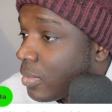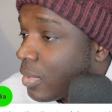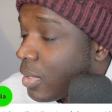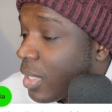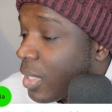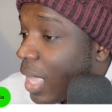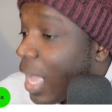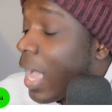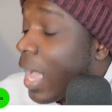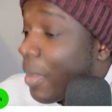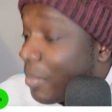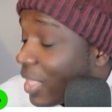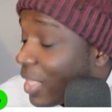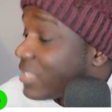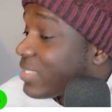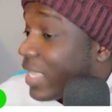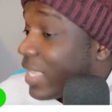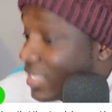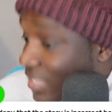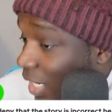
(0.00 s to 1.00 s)
That's
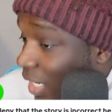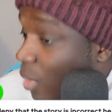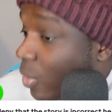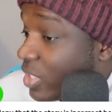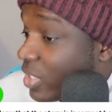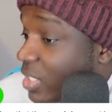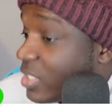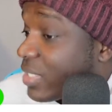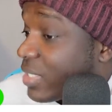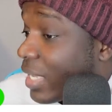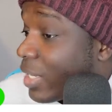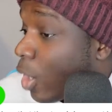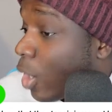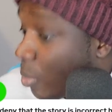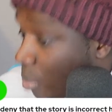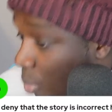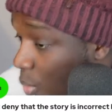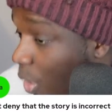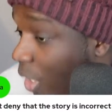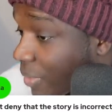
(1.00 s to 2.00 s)
exactly what he's saying.
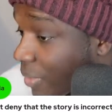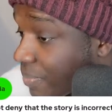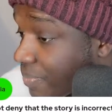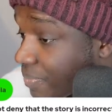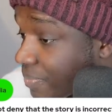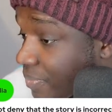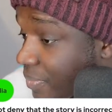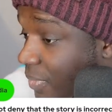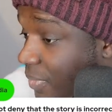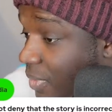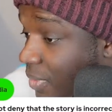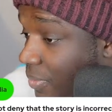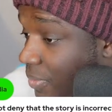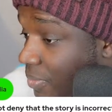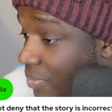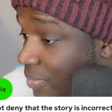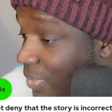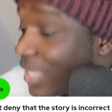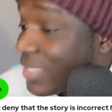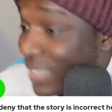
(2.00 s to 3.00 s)
One,
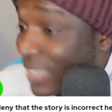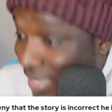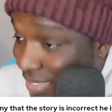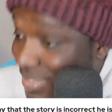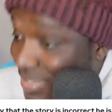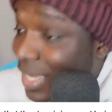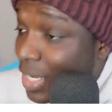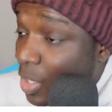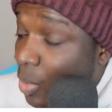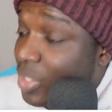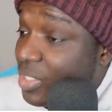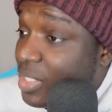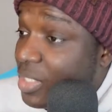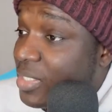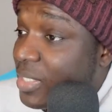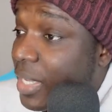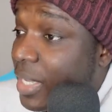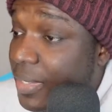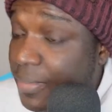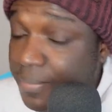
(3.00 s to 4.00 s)
that's exactly what he's
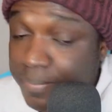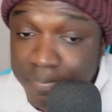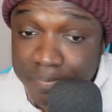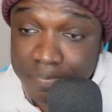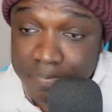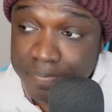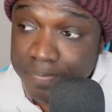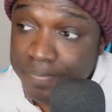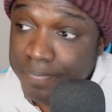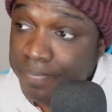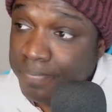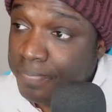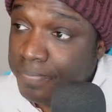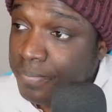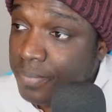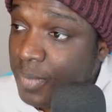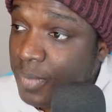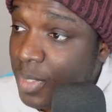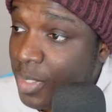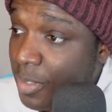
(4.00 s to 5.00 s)
saying.
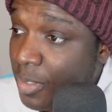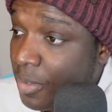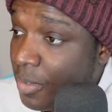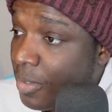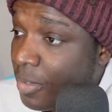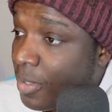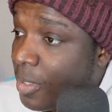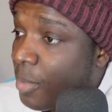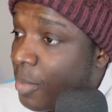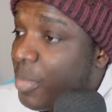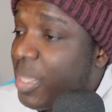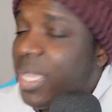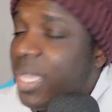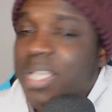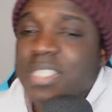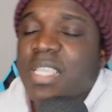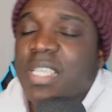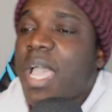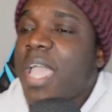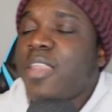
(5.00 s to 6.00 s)

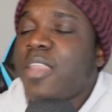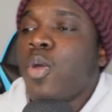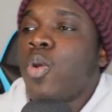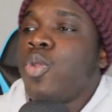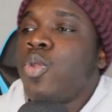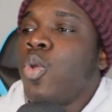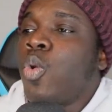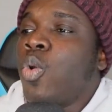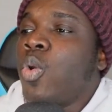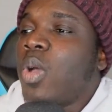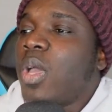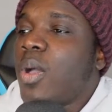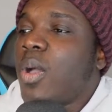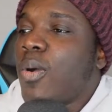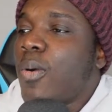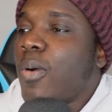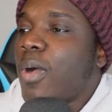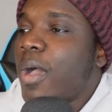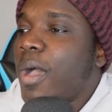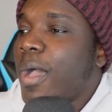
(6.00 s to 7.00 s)
Because I don't know,
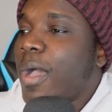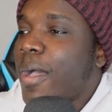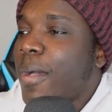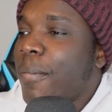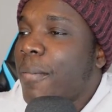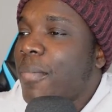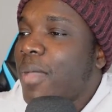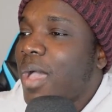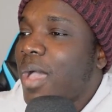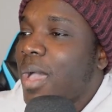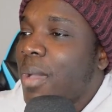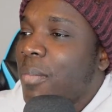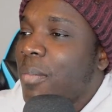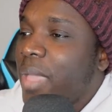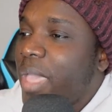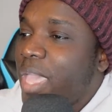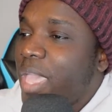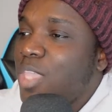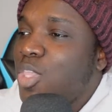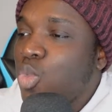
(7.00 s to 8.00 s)

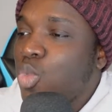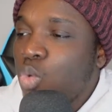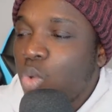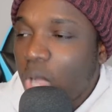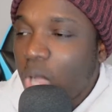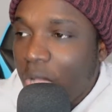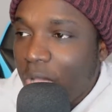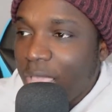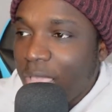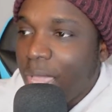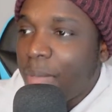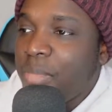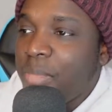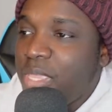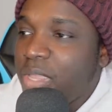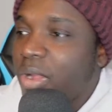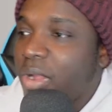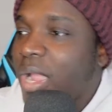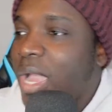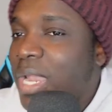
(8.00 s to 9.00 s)
AU, I am
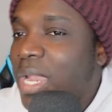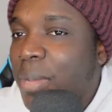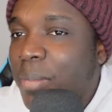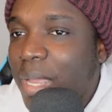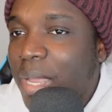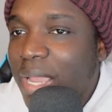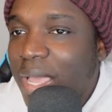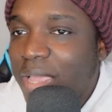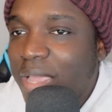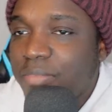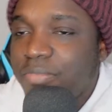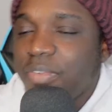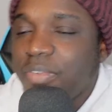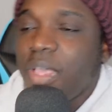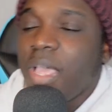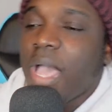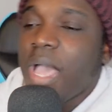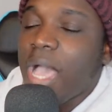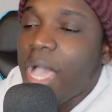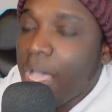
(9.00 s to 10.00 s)
here and I'm alive.
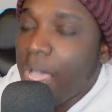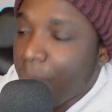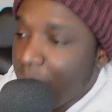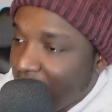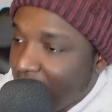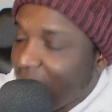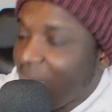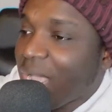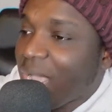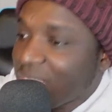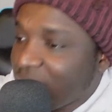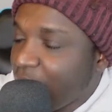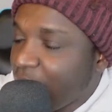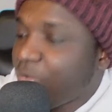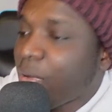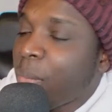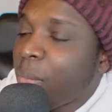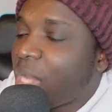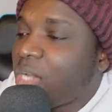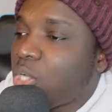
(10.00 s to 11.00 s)
Because if a
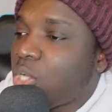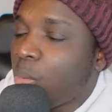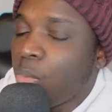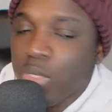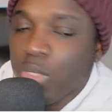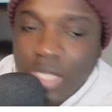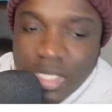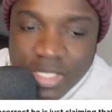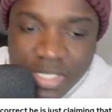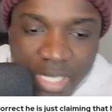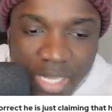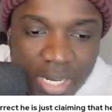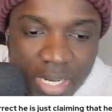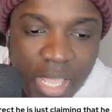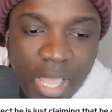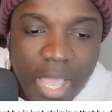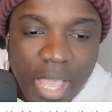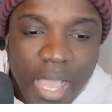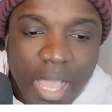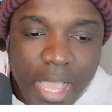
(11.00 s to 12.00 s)
man come out and said,
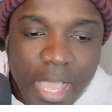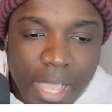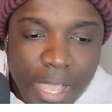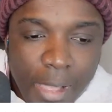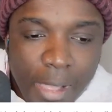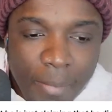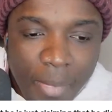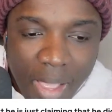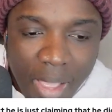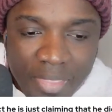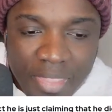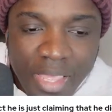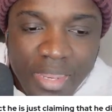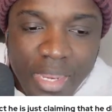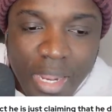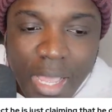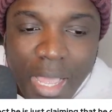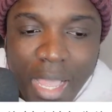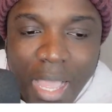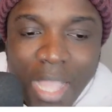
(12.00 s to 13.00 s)

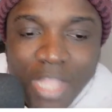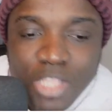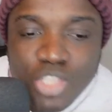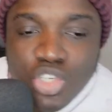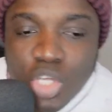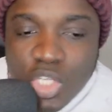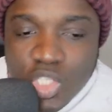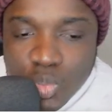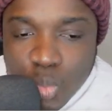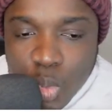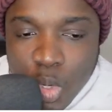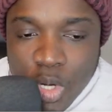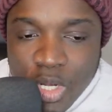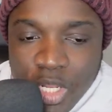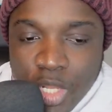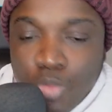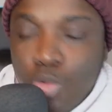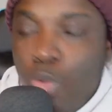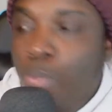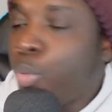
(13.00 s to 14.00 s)
another untrustworthy
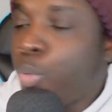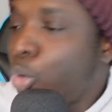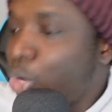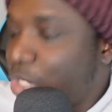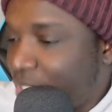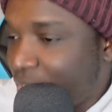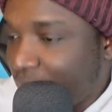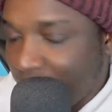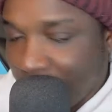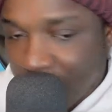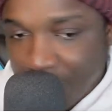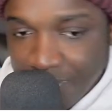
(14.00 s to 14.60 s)
reporting.